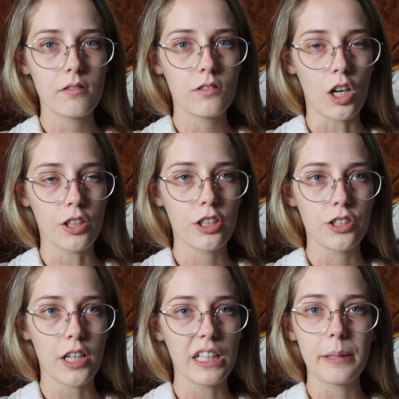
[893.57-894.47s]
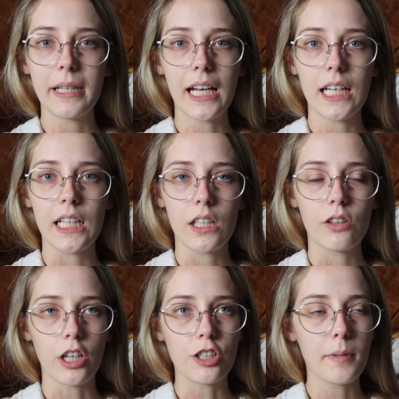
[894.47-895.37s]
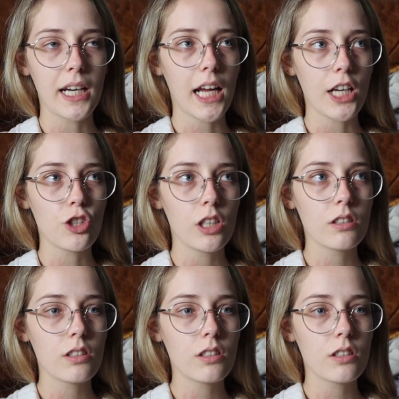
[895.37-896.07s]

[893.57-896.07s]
doctors telling me I needed thrush medication.